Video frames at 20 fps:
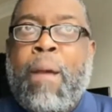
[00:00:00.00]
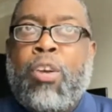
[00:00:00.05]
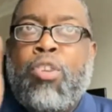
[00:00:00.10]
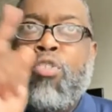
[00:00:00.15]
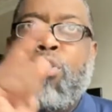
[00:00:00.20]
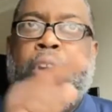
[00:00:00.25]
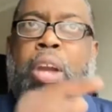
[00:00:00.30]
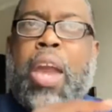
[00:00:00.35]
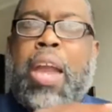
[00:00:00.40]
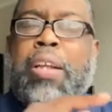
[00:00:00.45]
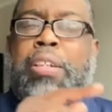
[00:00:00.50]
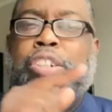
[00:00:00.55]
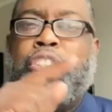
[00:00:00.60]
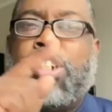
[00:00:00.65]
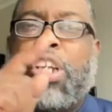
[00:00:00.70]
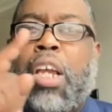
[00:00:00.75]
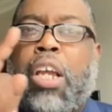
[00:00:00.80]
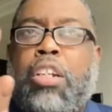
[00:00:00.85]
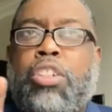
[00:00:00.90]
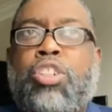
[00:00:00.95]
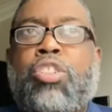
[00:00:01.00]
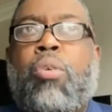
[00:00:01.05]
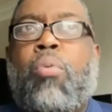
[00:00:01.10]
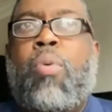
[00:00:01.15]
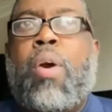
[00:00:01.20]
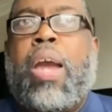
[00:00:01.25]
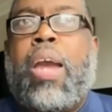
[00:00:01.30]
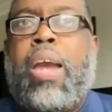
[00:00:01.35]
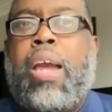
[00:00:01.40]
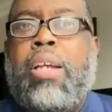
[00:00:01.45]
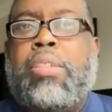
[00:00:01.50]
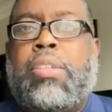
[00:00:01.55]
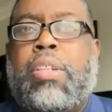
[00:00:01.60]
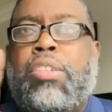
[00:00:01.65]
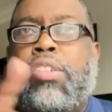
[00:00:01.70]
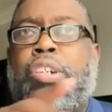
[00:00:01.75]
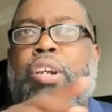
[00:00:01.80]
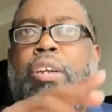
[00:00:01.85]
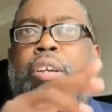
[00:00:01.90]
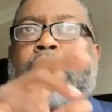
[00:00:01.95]
You can't change your ways
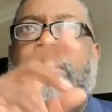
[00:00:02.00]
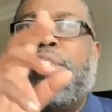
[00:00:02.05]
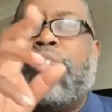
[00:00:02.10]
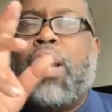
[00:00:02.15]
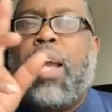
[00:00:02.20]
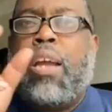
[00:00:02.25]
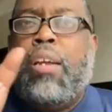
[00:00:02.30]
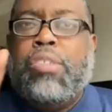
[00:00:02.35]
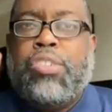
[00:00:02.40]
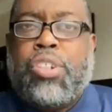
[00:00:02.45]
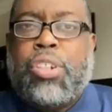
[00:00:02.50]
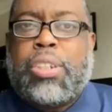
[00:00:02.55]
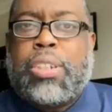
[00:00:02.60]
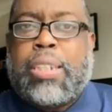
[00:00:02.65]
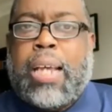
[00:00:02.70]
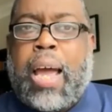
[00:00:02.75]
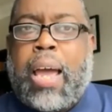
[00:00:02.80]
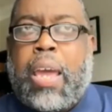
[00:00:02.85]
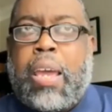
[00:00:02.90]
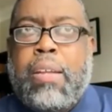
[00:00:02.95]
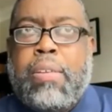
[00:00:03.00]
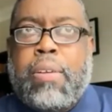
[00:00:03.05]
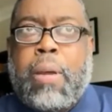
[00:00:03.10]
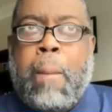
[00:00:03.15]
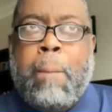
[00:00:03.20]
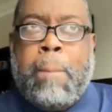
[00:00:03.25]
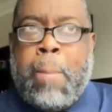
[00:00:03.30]
until you change your sight.